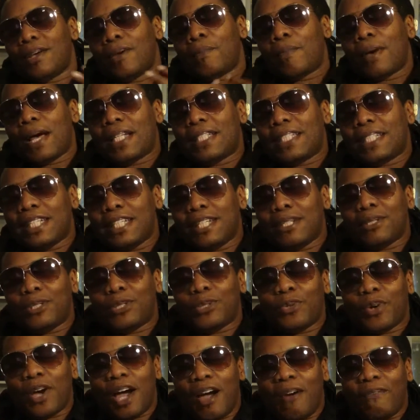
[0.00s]
my team,
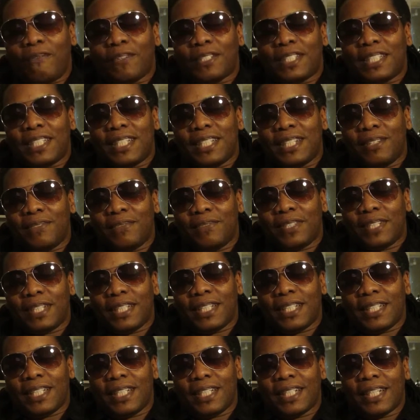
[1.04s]
Too Hot for
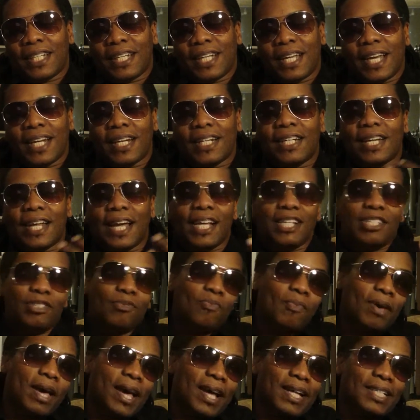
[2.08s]
TV, had a nice
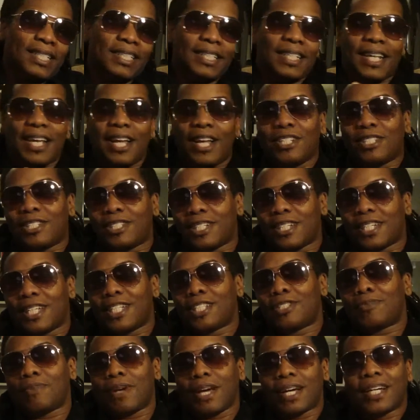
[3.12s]
match against
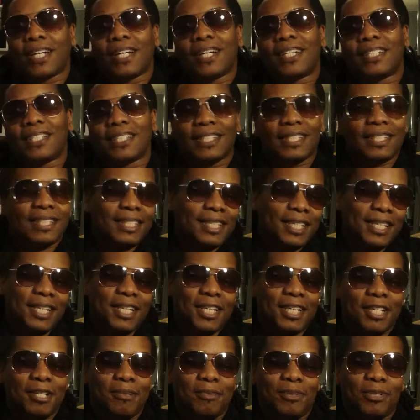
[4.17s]
against my cousin's
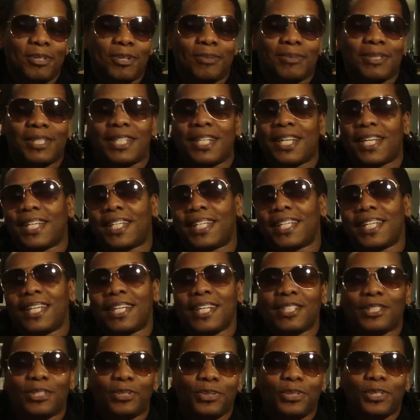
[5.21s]
team, you know what I'm saying,
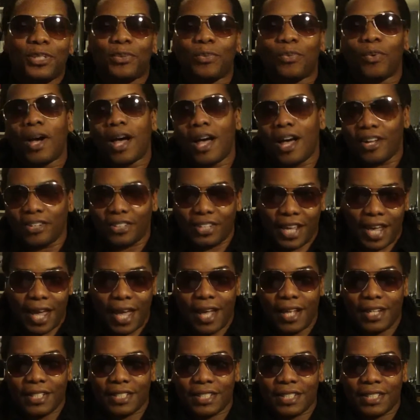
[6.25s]
Kingstree
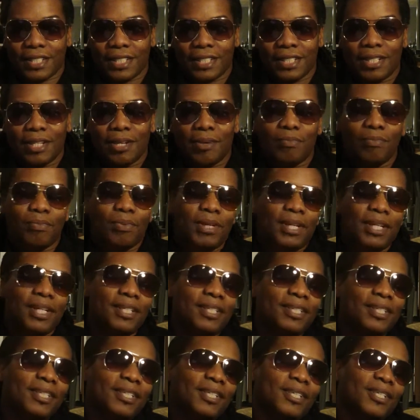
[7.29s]
Wildcats.
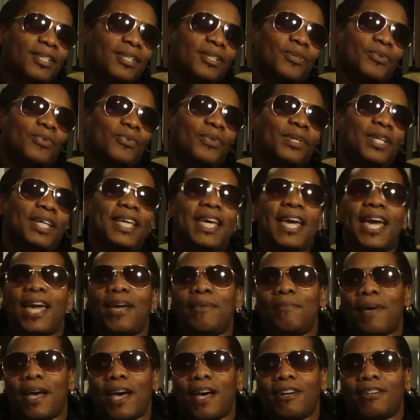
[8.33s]
But we
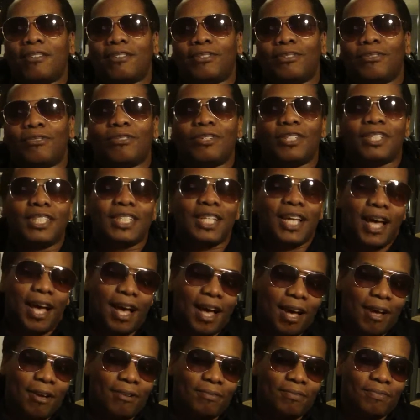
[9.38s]
came out on
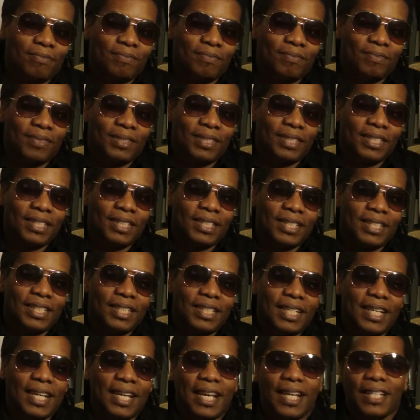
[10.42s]
top
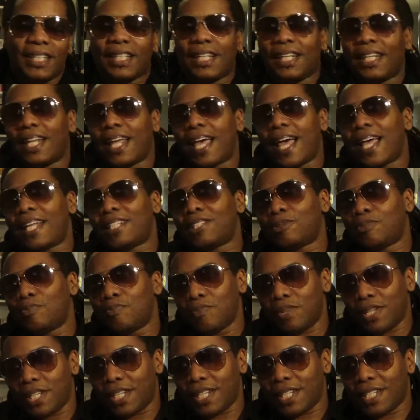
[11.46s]
at the last
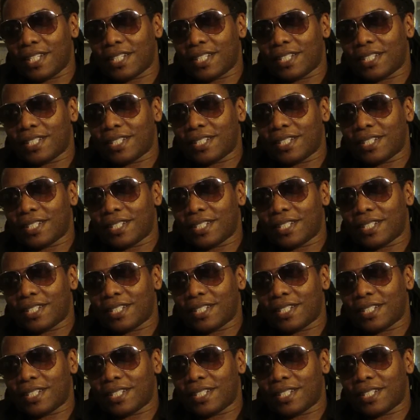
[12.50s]
minute